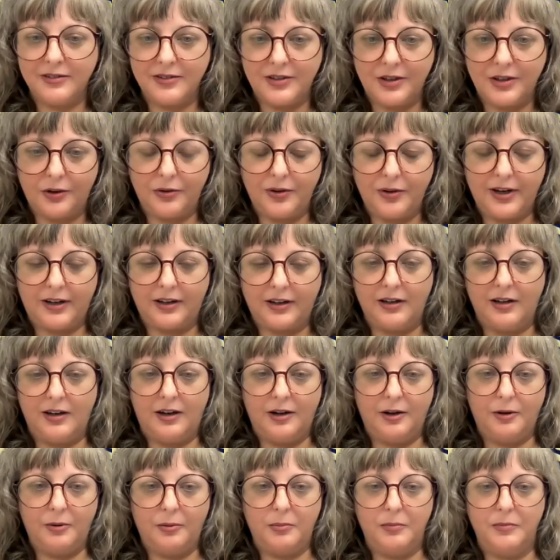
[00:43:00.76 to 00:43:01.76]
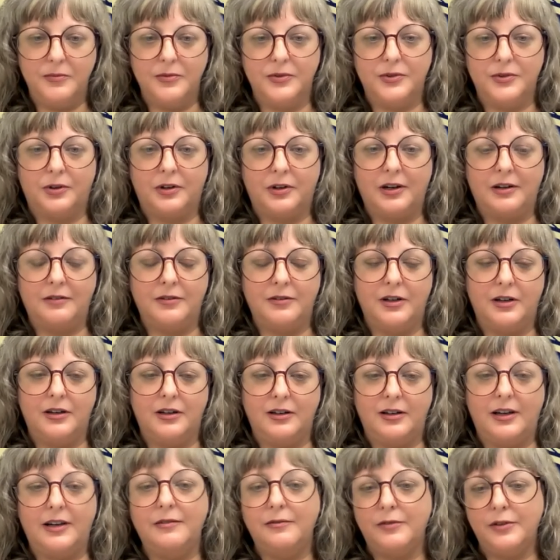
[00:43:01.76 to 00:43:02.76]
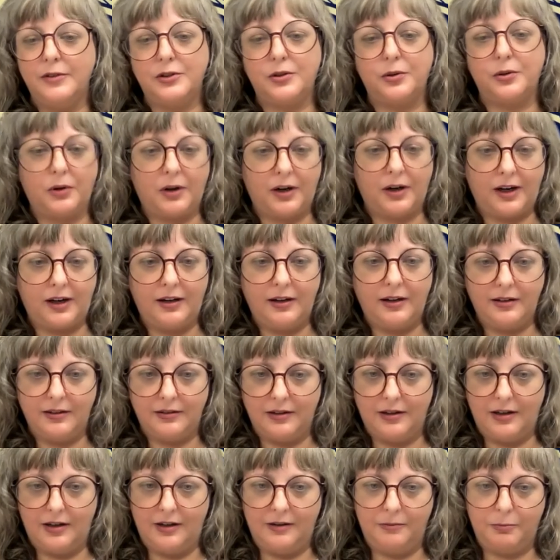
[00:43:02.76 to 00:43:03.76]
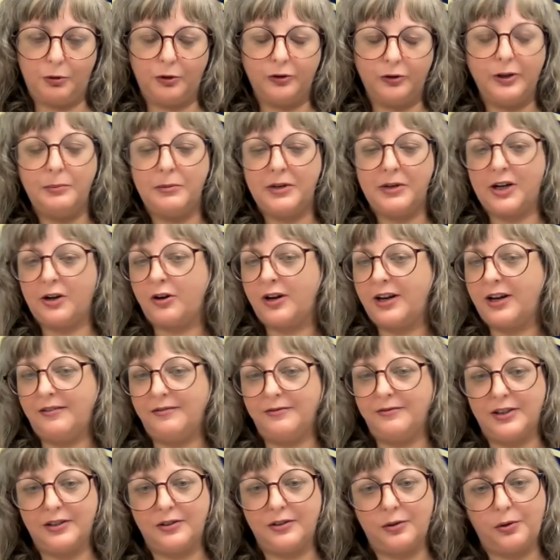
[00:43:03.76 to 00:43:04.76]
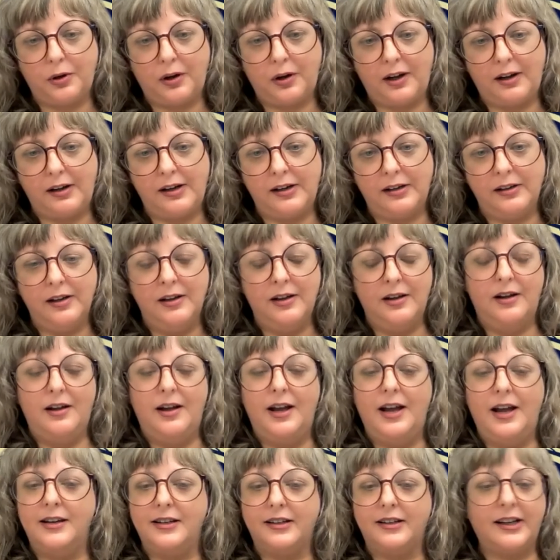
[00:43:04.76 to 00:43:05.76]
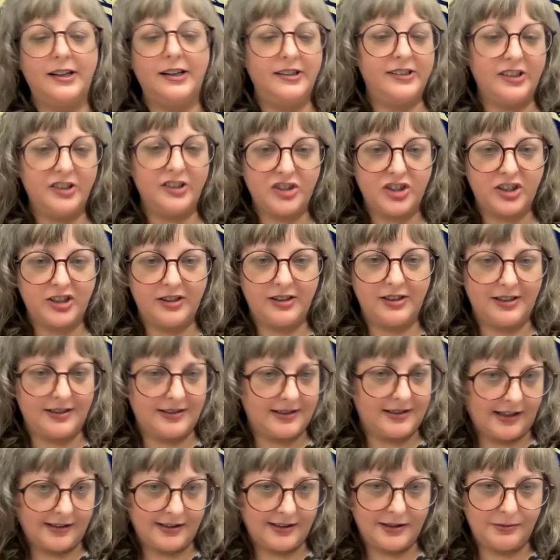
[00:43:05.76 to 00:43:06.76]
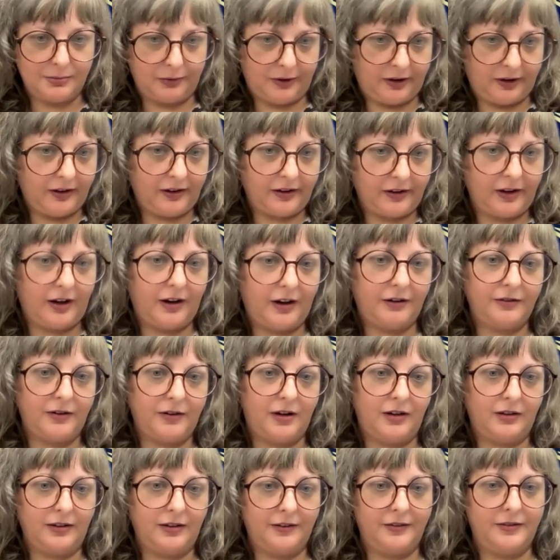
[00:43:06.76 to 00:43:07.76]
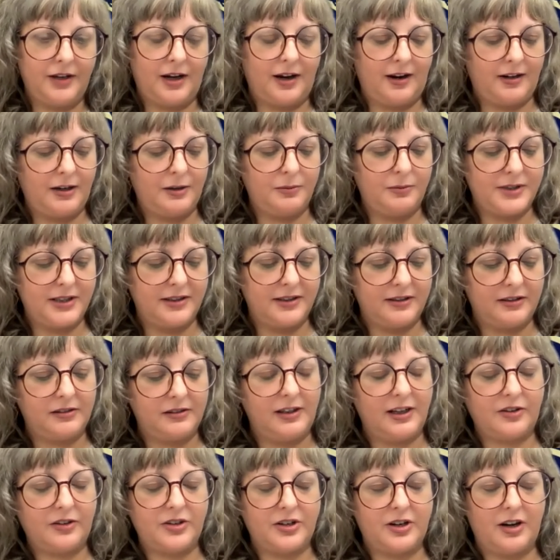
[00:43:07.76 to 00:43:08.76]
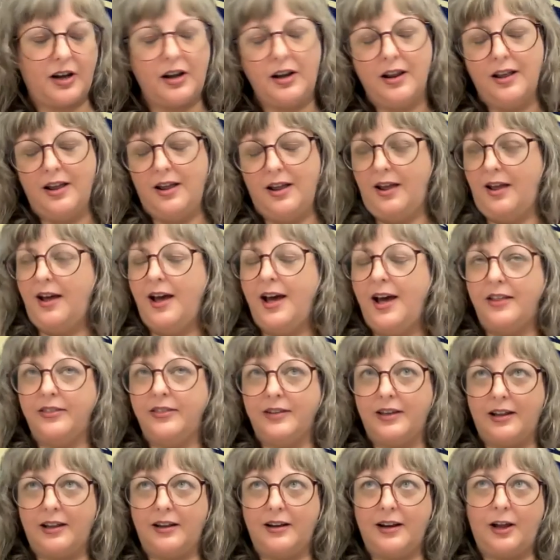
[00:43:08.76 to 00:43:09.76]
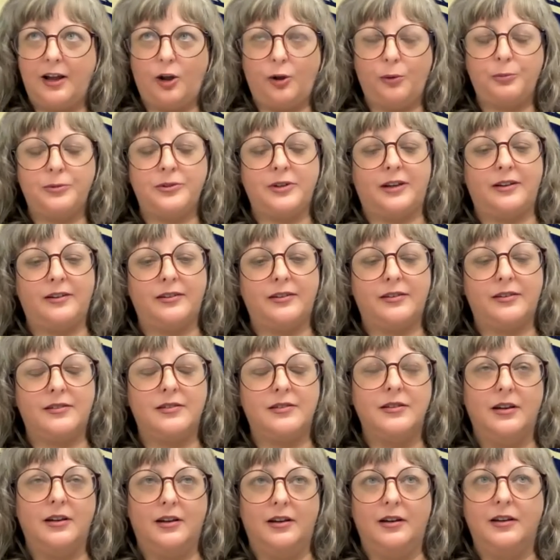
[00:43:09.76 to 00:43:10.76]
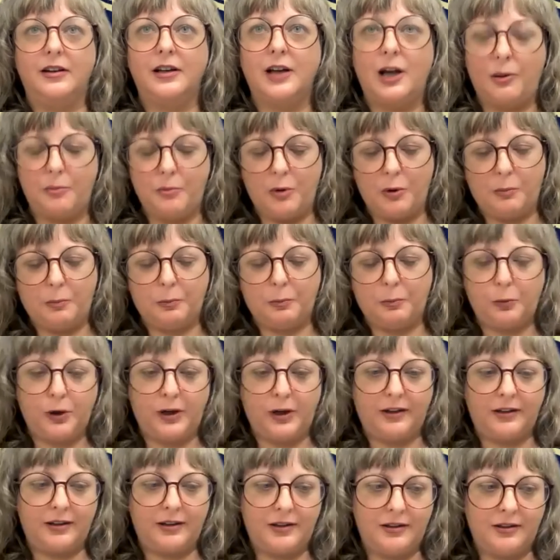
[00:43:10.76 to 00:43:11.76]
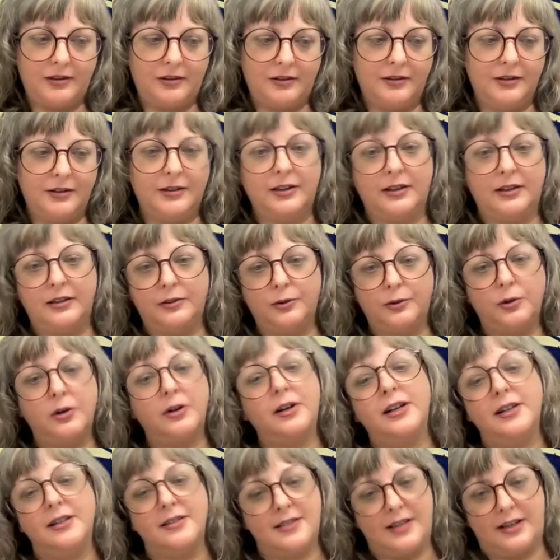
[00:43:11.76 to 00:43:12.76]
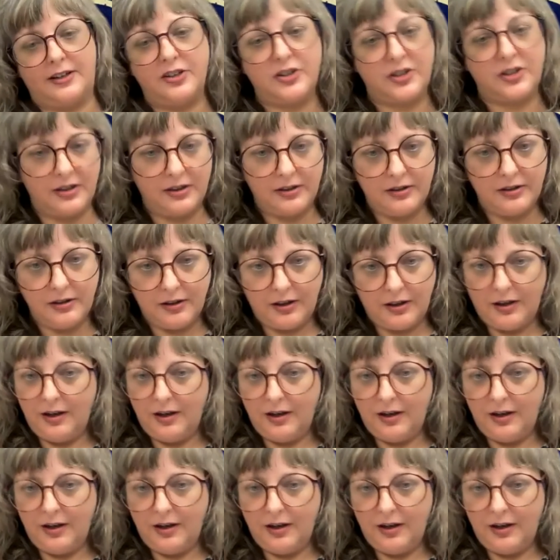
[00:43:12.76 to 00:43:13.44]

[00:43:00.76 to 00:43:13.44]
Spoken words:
So like sort of an inventory, a preliminary inventory and a condition assessment of all of the items in the collection. And that helps us come up with the organization,